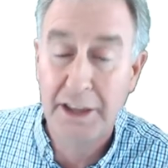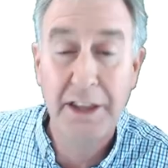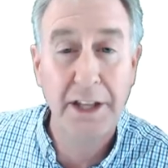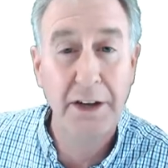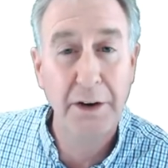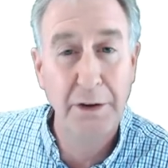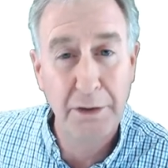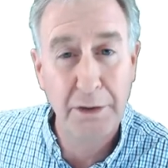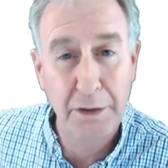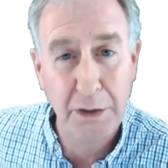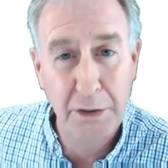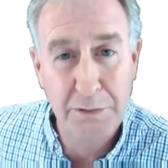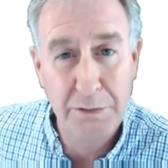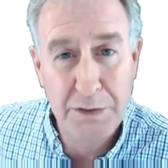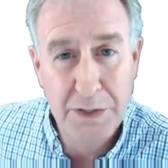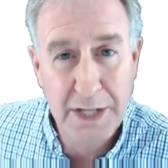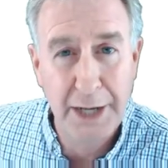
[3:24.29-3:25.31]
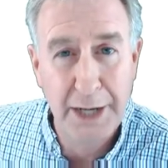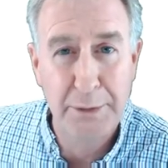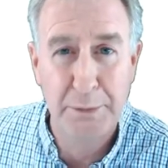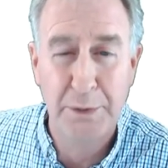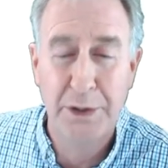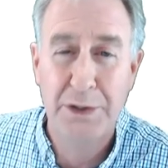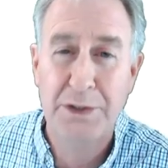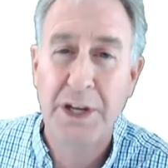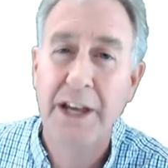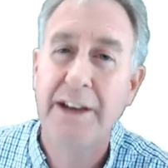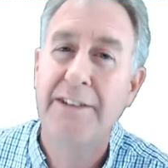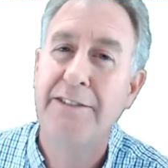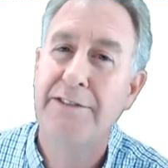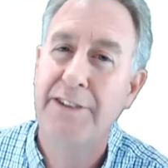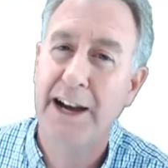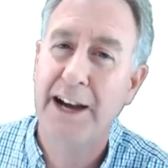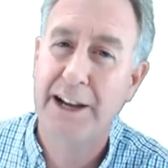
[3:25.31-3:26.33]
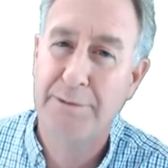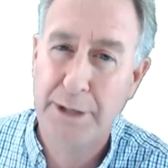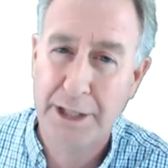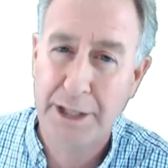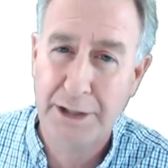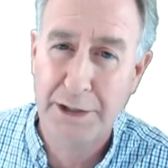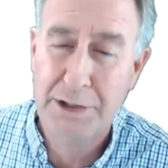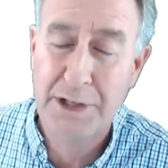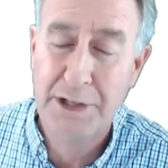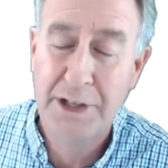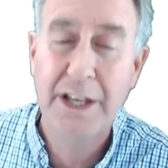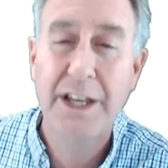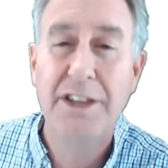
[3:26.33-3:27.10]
the Earth curves downwards five meters.